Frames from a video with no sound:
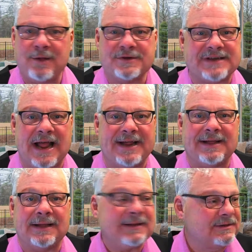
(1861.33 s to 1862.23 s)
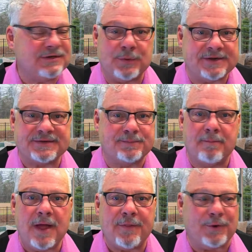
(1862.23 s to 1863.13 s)
he was like to his
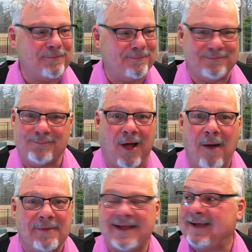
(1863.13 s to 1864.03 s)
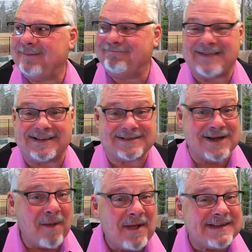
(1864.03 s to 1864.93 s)
mother, Mom, it's
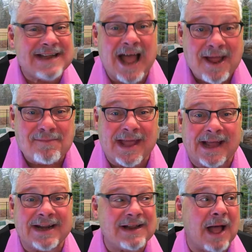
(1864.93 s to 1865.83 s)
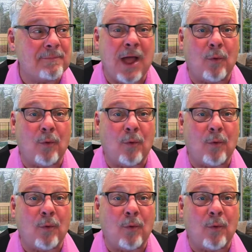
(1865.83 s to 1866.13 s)
not my time yet. I